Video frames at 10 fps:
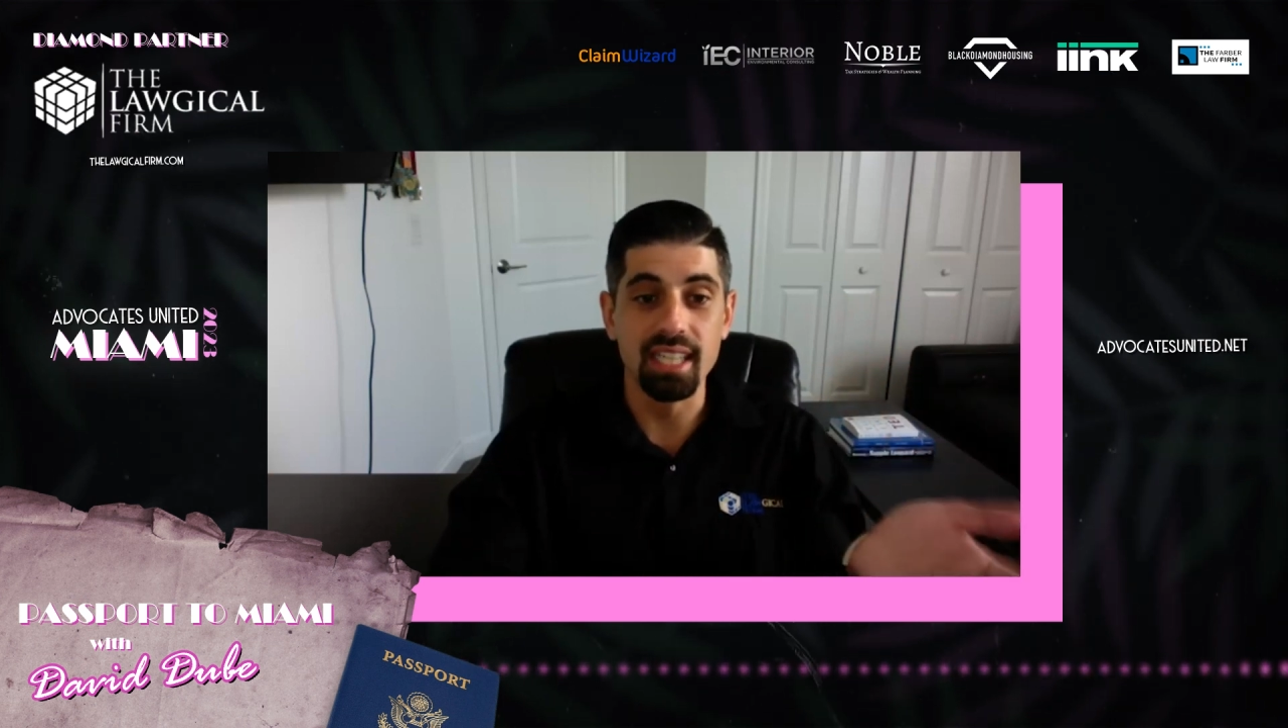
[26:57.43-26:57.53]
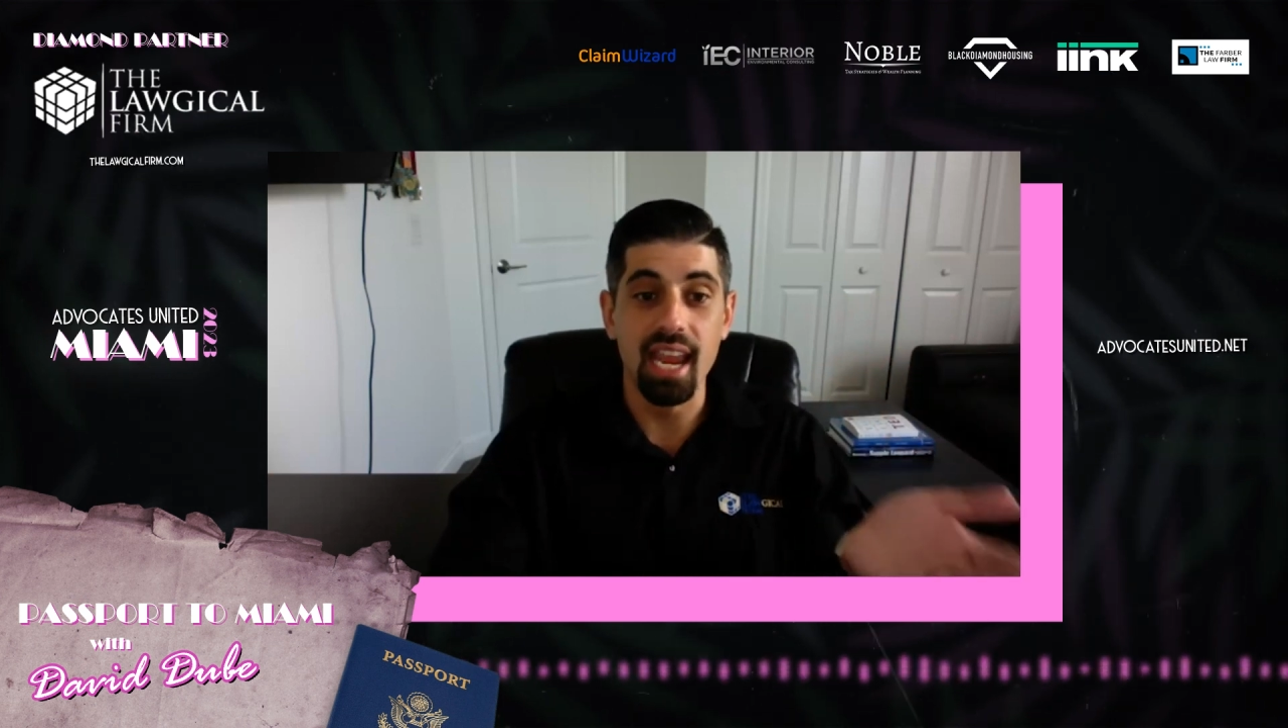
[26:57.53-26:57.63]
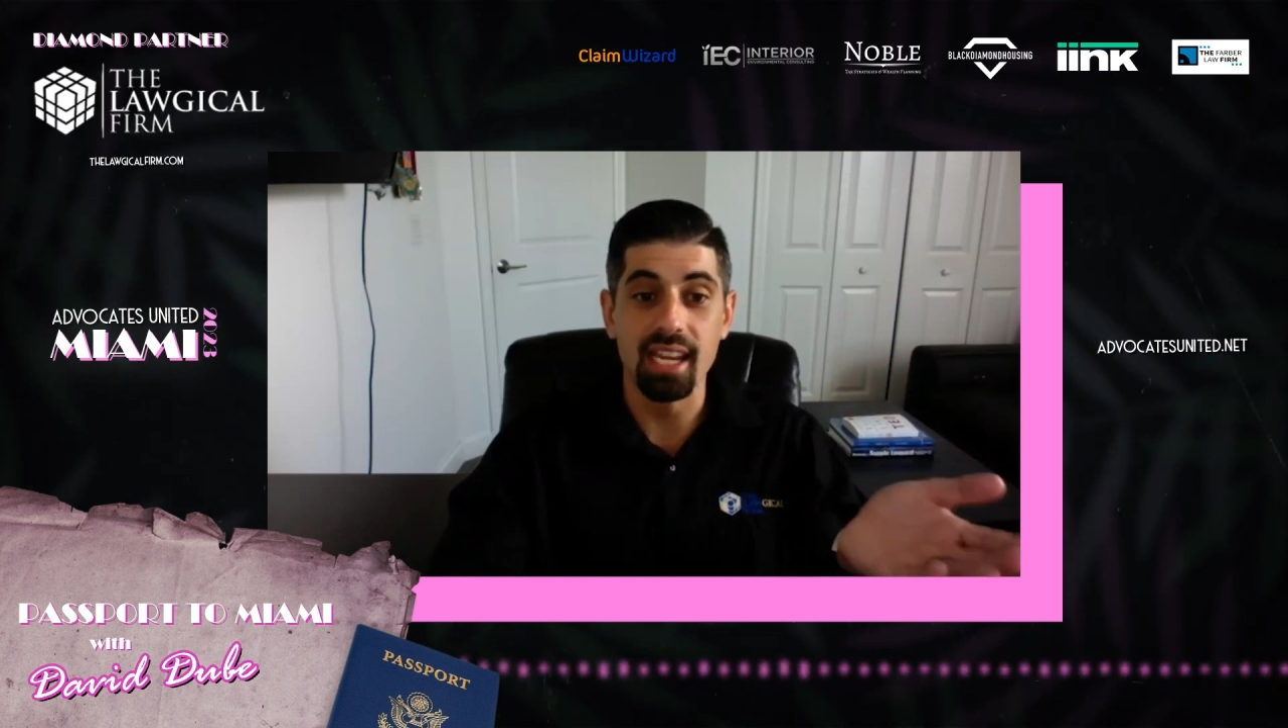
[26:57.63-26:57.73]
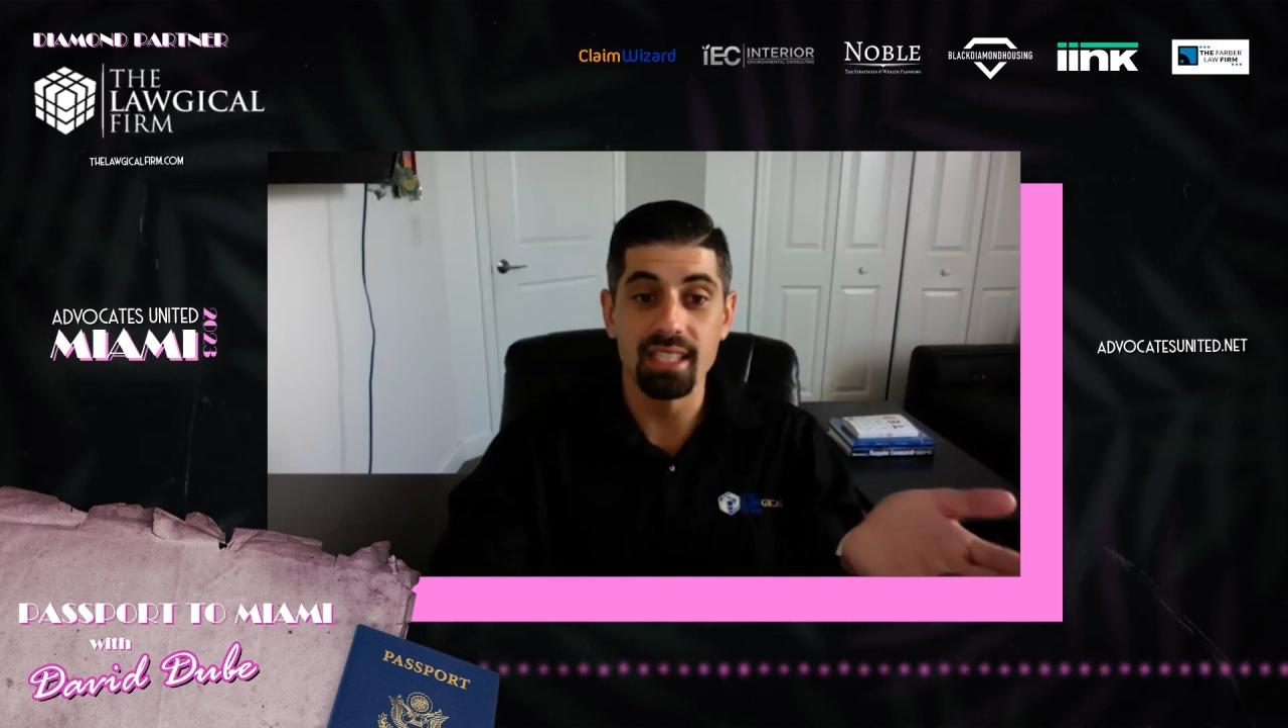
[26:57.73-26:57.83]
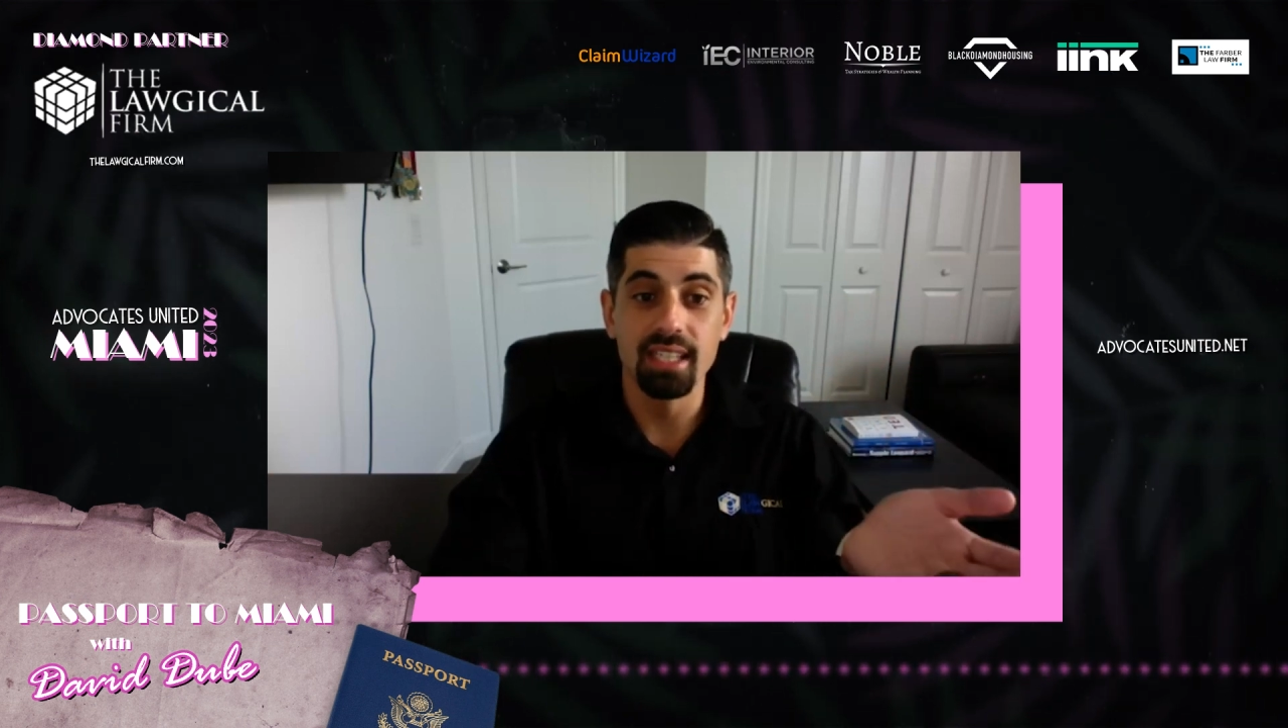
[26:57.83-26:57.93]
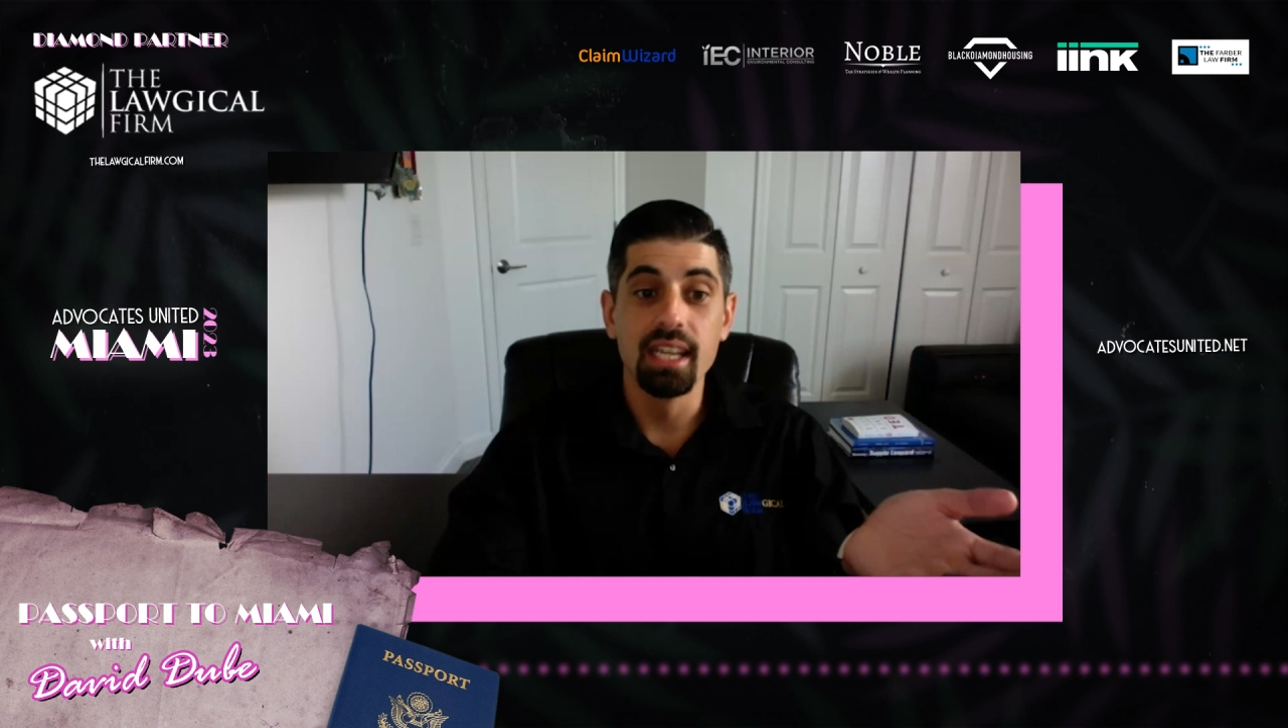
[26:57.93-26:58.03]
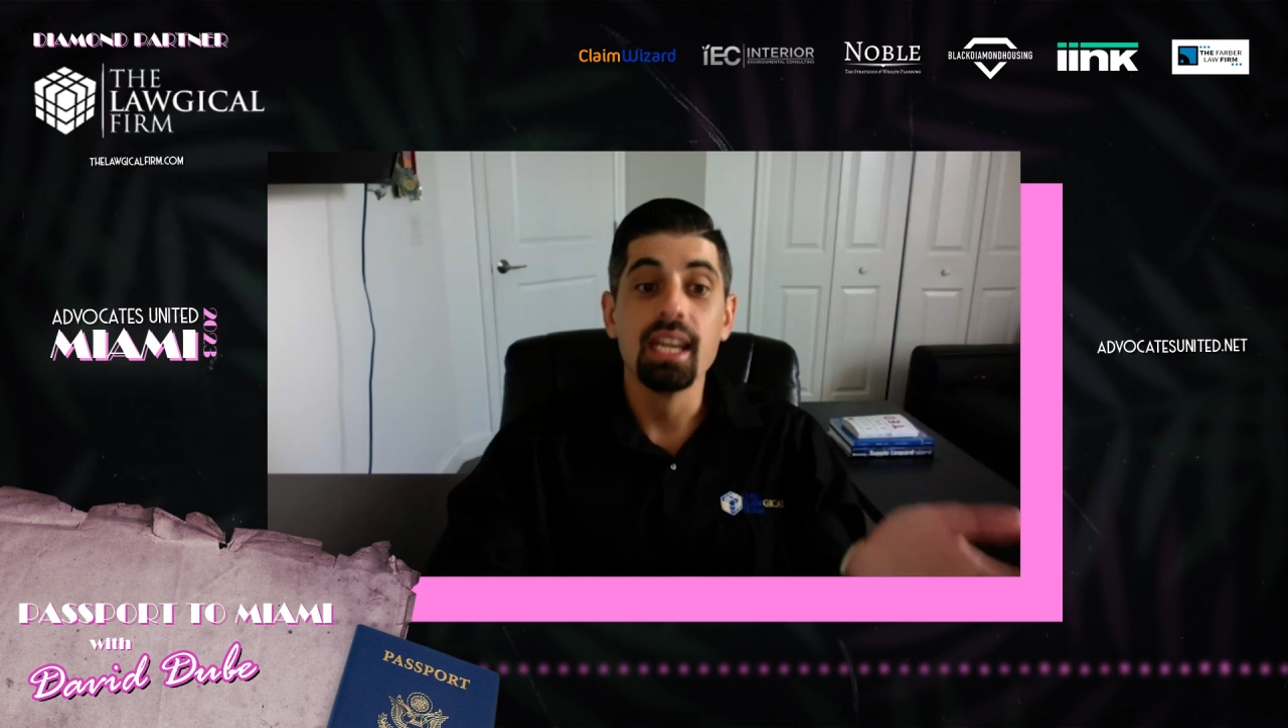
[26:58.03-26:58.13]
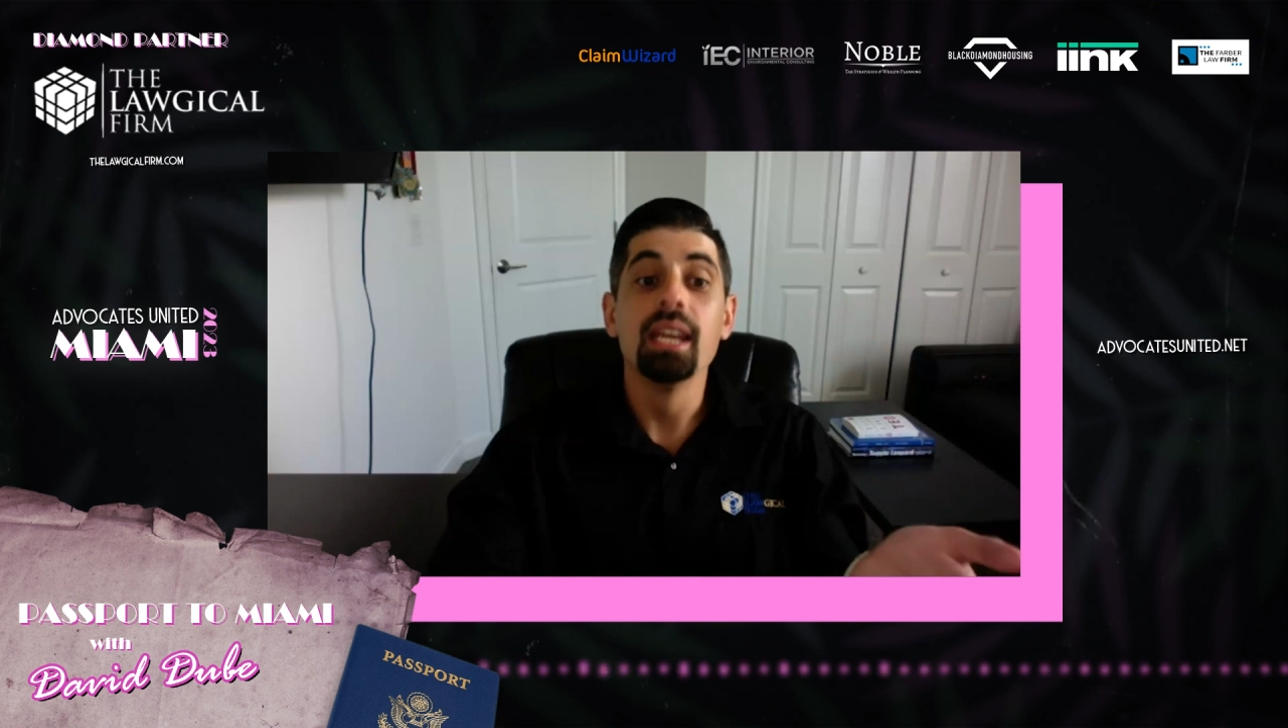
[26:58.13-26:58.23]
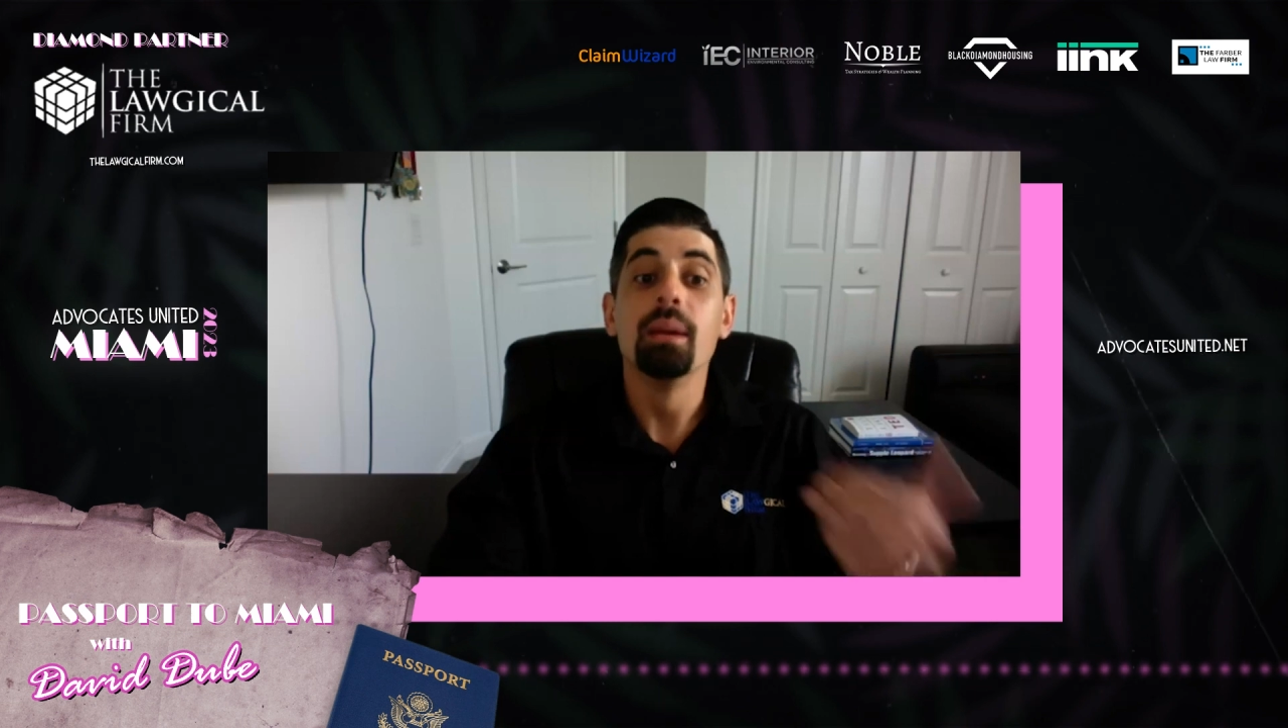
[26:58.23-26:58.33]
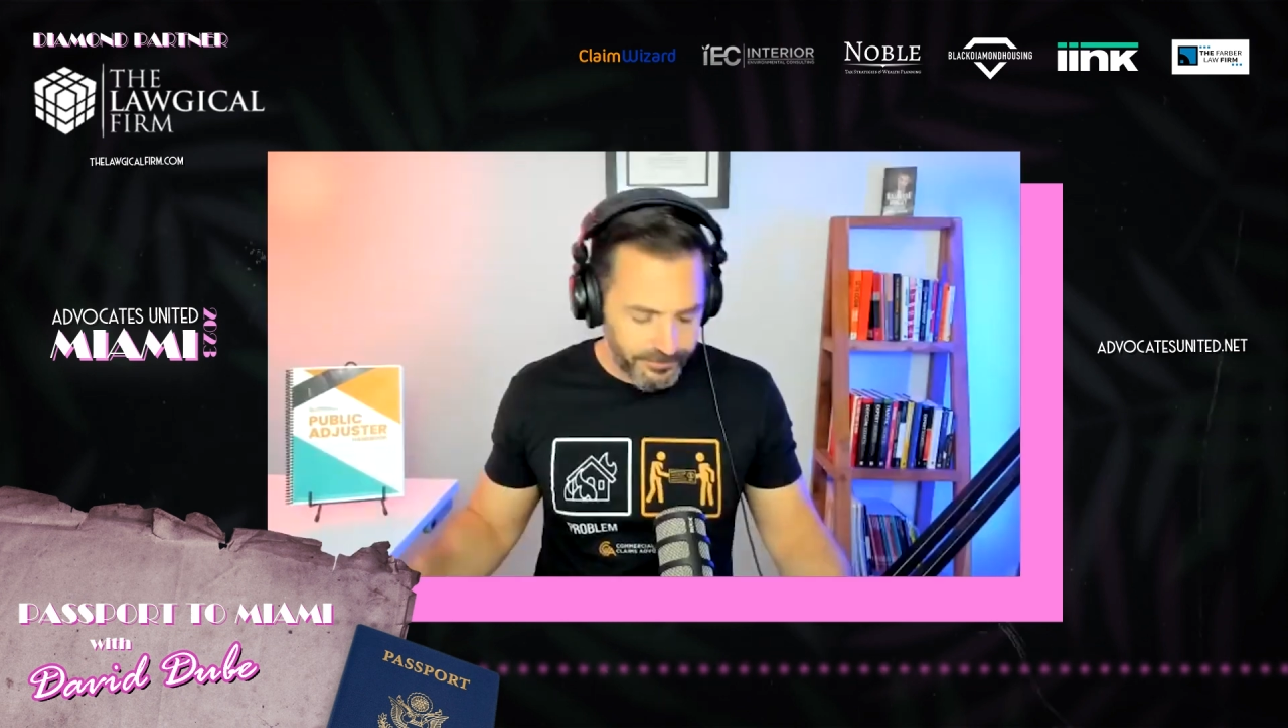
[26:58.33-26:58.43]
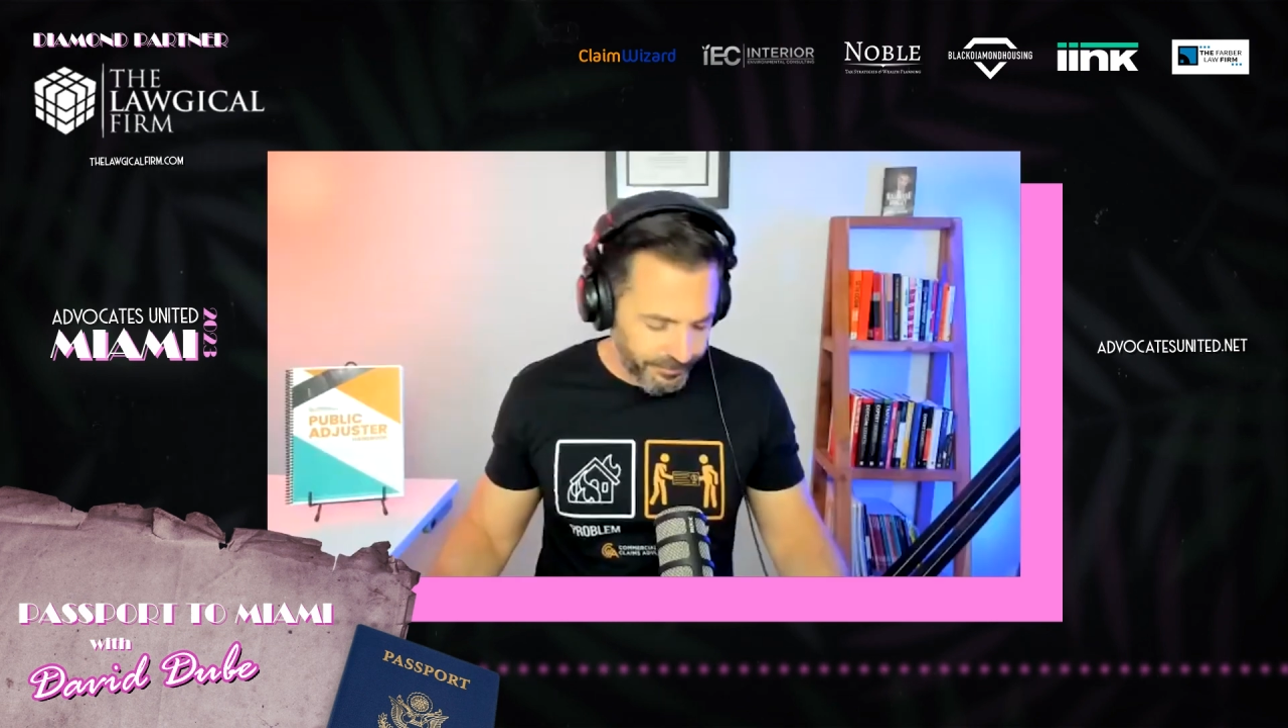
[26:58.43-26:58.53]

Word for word: days right.